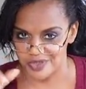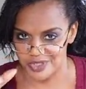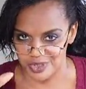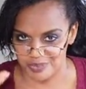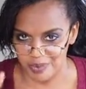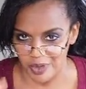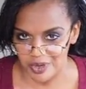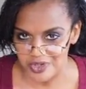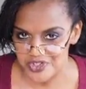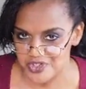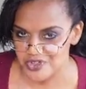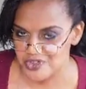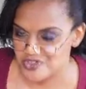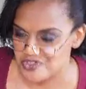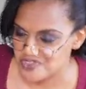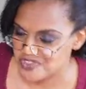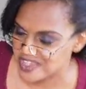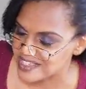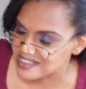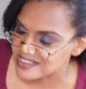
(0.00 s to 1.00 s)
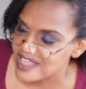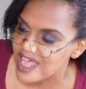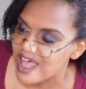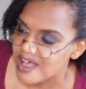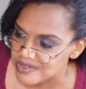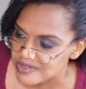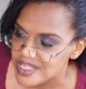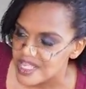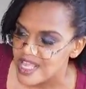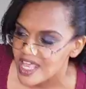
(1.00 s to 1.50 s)
spurt certain things
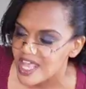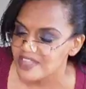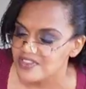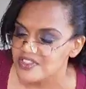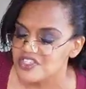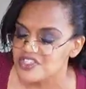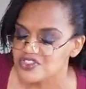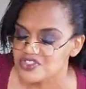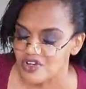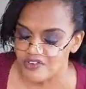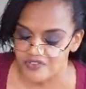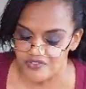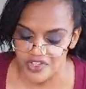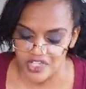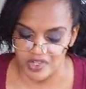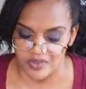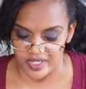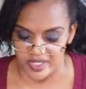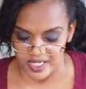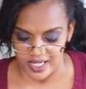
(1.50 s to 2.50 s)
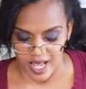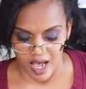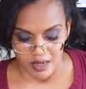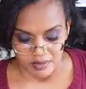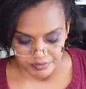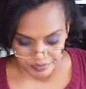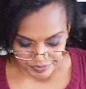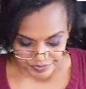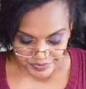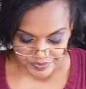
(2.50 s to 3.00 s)
out, and then you start figuring it out.
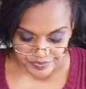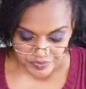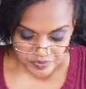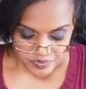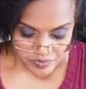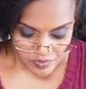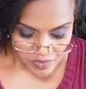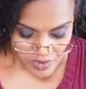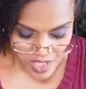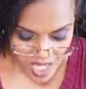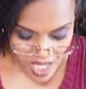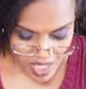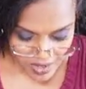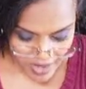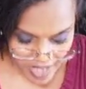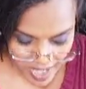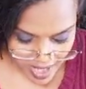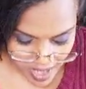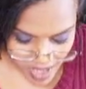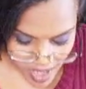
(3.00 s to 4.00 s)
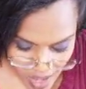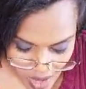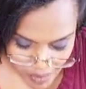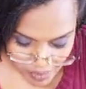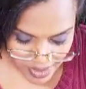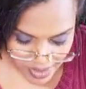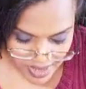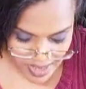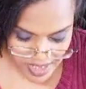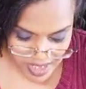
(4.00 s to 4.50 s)
Okay,
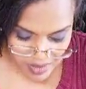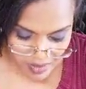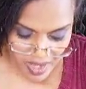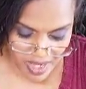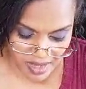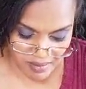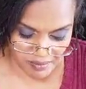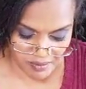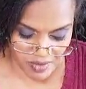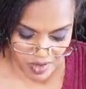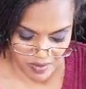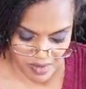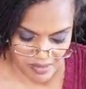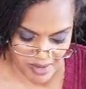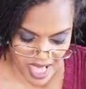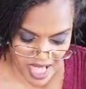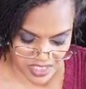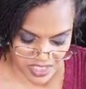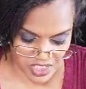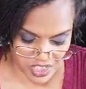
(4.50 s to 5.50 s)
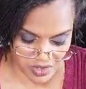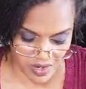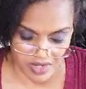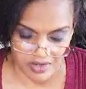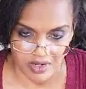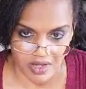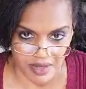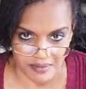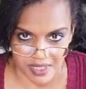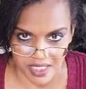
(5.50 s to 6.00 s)
but anyway, going back to, I
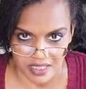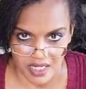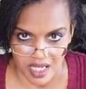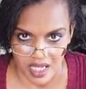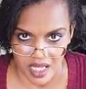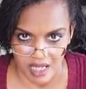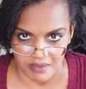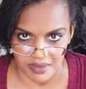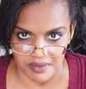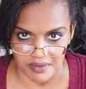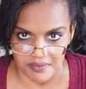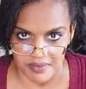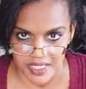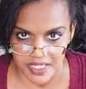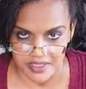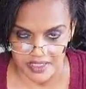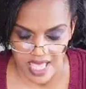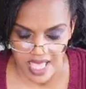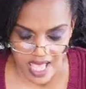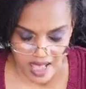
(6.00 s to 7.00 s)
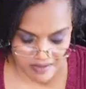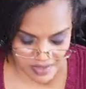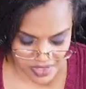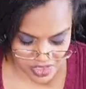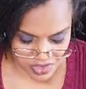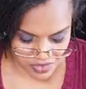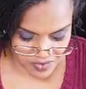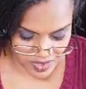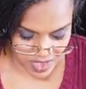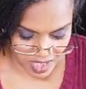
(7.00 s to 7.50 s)
don't know how many minutes I have on
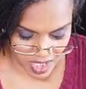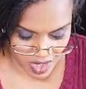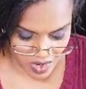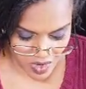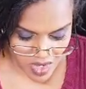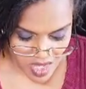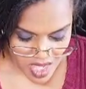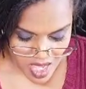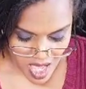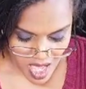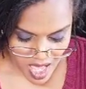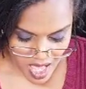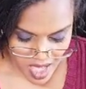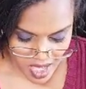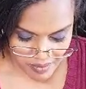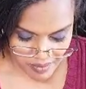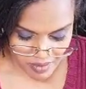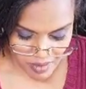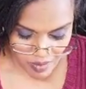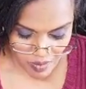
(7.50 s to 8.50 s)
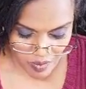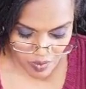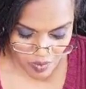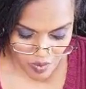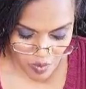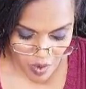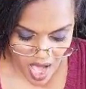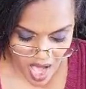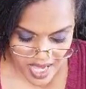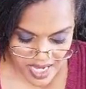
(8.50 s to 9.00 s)
this video.
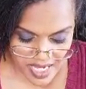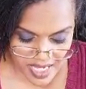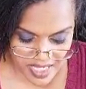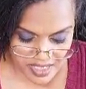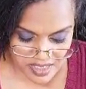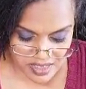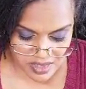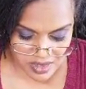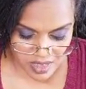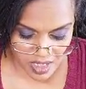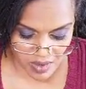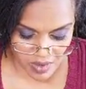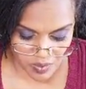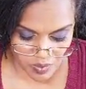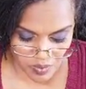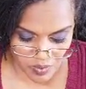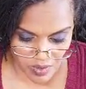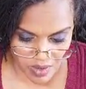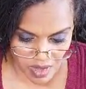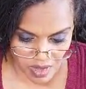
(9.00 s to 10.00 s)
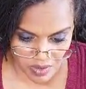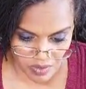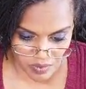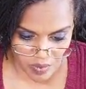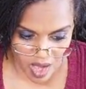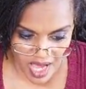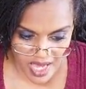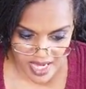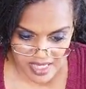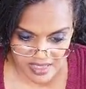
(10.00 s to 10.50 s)
Why
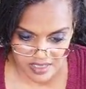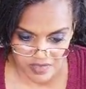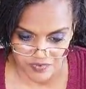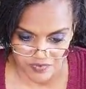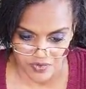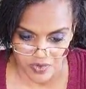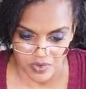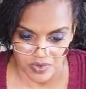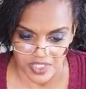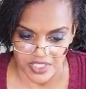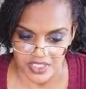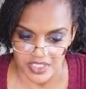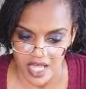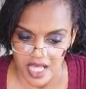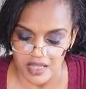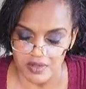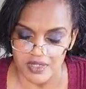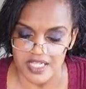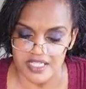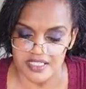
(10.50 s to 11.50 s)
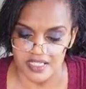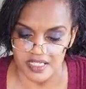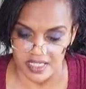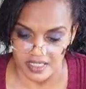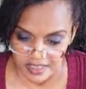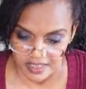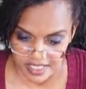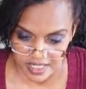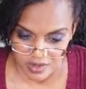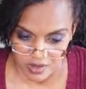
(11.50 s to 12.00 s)
is it foolish? Not only is it
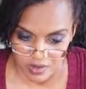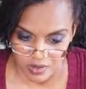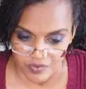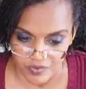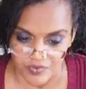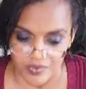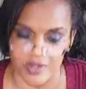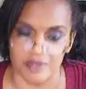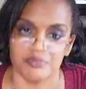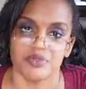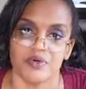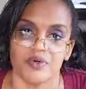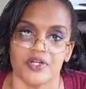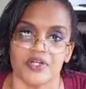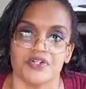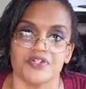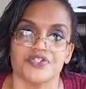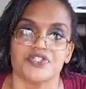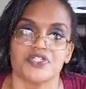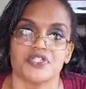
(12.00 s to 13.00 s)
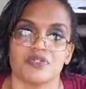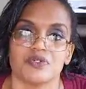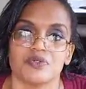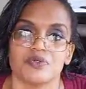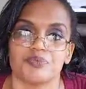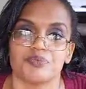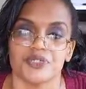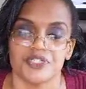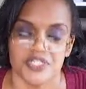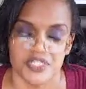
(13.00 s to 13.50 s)
illegal for employers
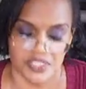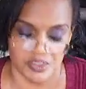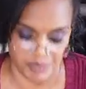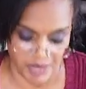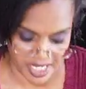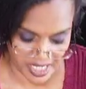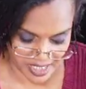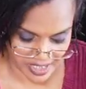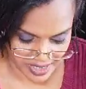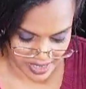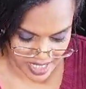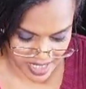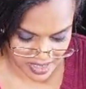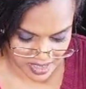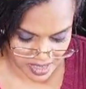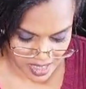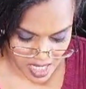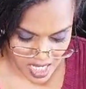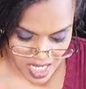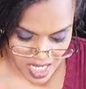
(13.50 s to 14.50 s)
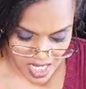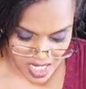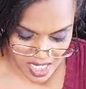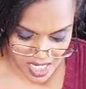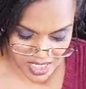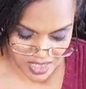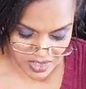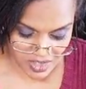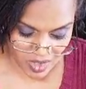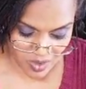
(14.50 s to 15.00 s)
to participate in this,
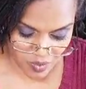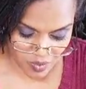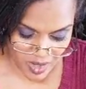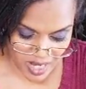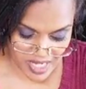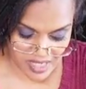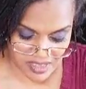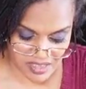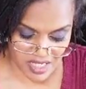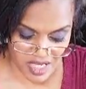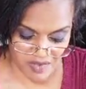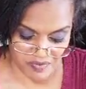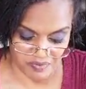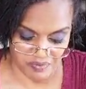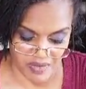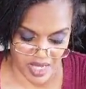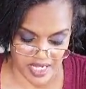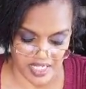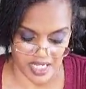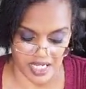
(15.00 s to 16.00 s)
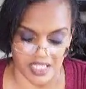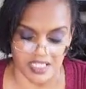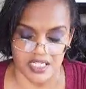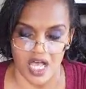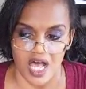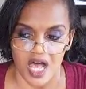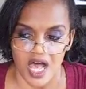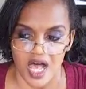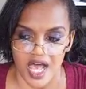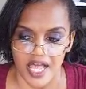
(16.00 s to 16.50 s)
it is a waste of money to
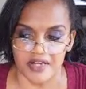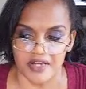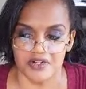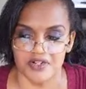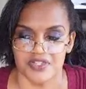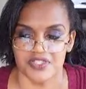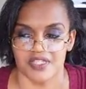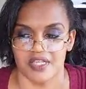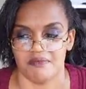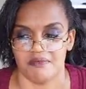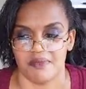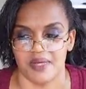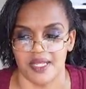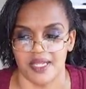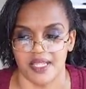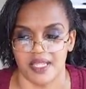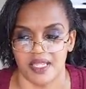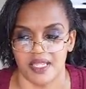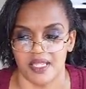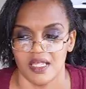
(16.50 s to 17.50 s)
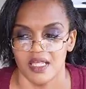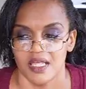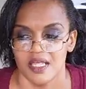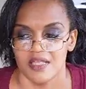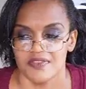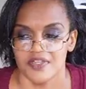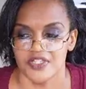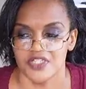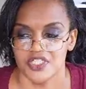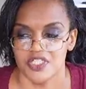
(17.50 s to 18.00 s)
hire somebody
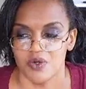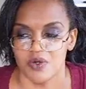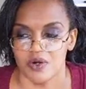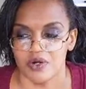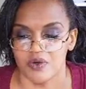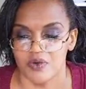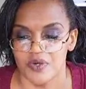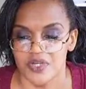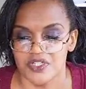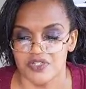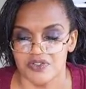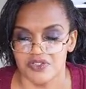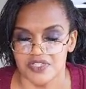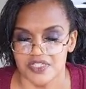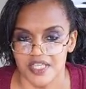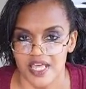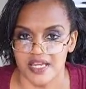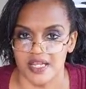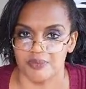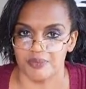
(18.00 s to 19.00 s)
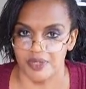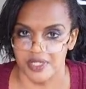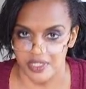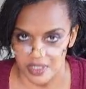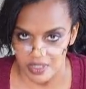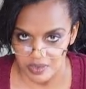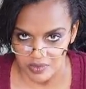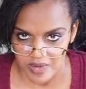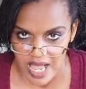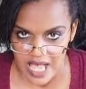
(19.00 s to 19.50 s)
that you are going to set up in
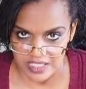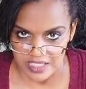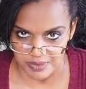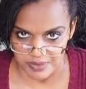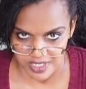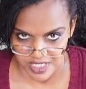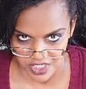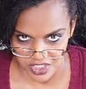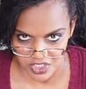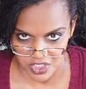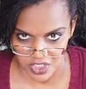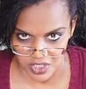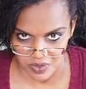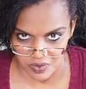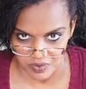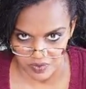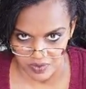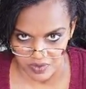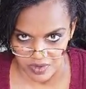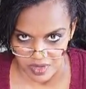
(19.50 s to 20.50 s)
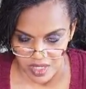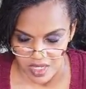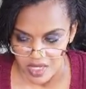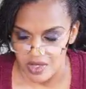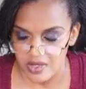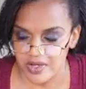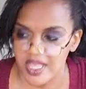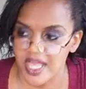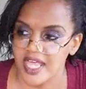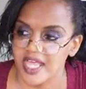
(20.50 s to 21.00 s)
a harassment issue.
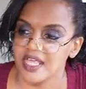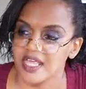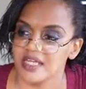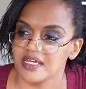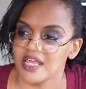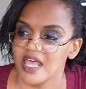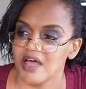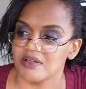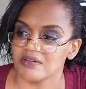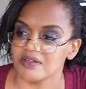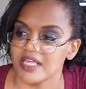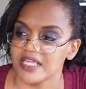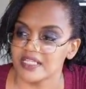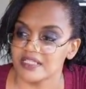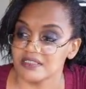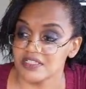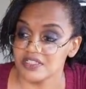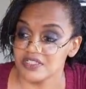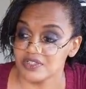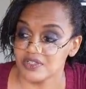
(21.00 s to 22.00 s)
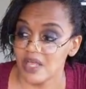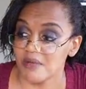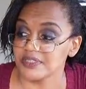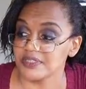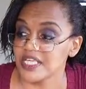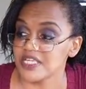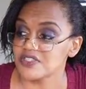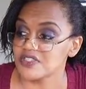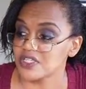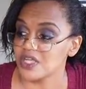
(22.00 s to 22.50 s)
Okay, now, like just a
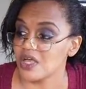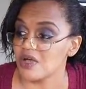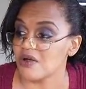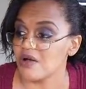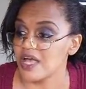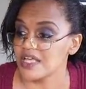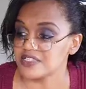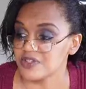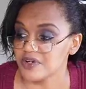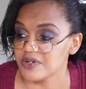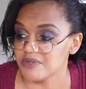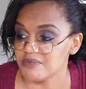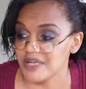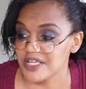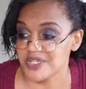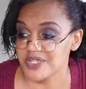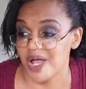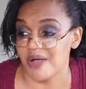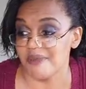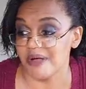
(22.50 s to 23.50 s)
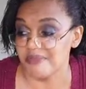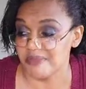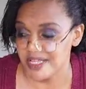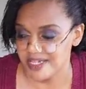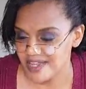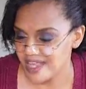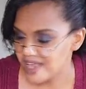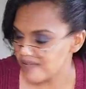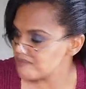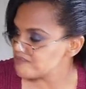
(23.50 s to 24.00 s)
couple days ago, I started my job on
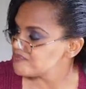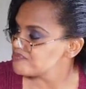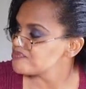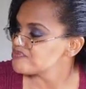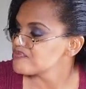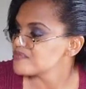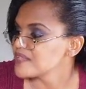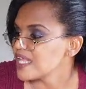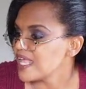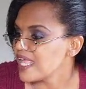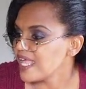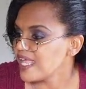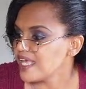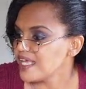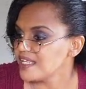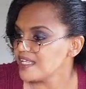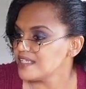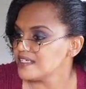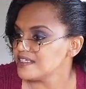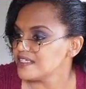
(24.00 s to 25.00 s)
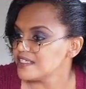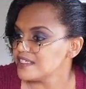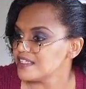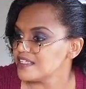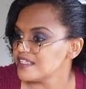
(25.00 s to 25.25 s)
Monday, and,